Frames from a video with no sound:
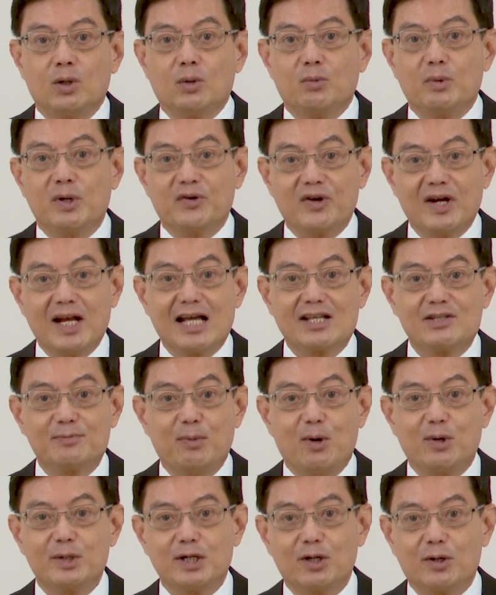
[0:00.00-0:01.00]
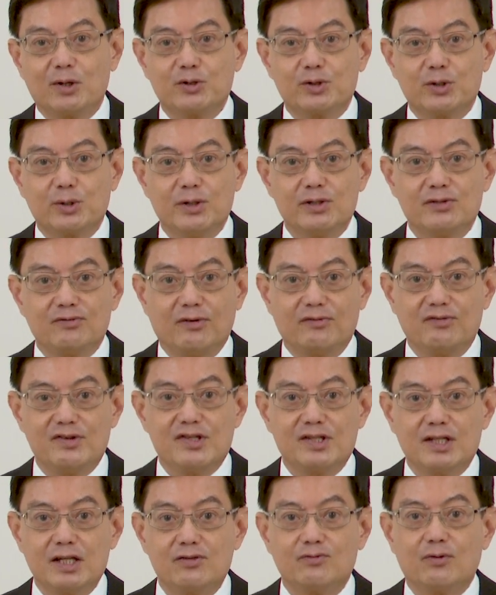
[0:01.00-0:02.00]
We relaxed border controls for
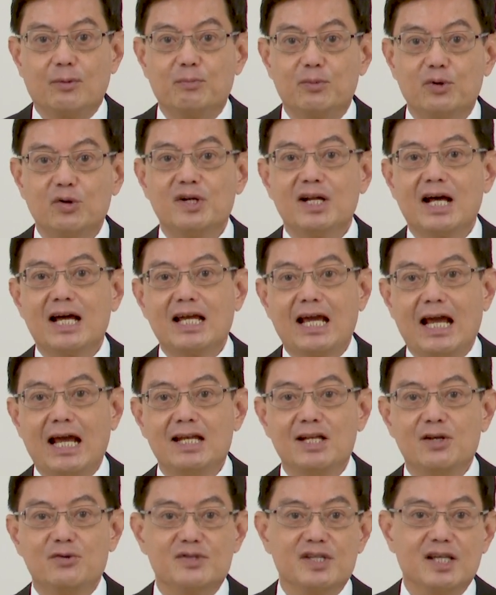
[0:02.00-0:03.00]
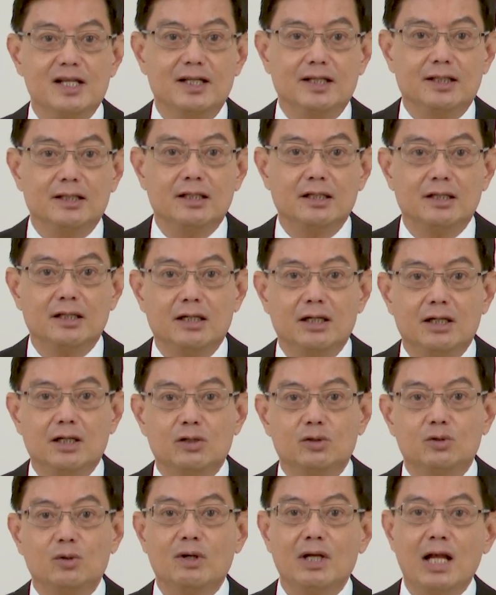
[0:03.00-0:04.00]
visitors from Brunei and New Zealand
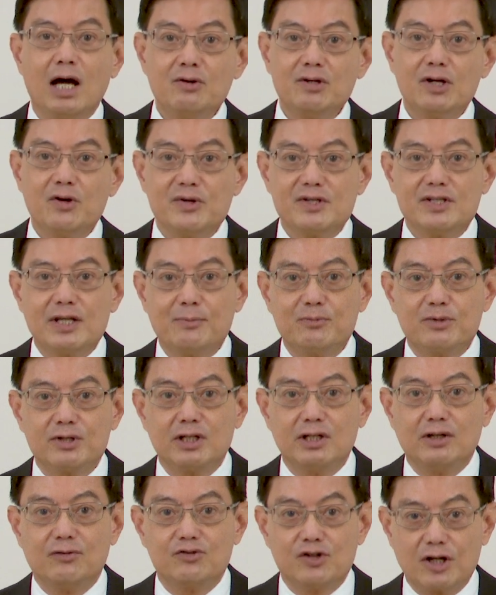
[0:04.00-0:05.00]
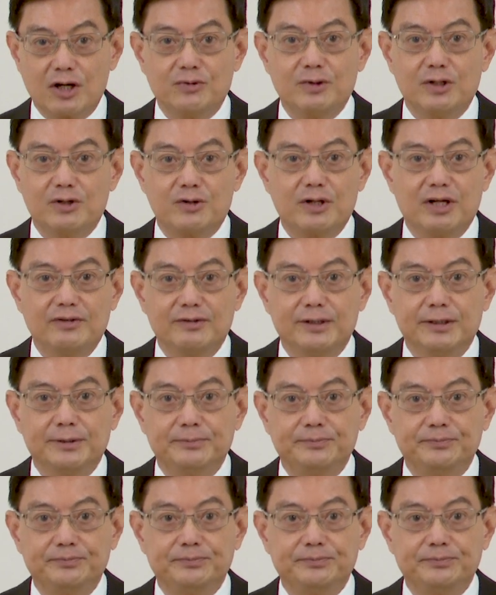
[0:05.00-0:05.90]
to allow the resumption of general travel.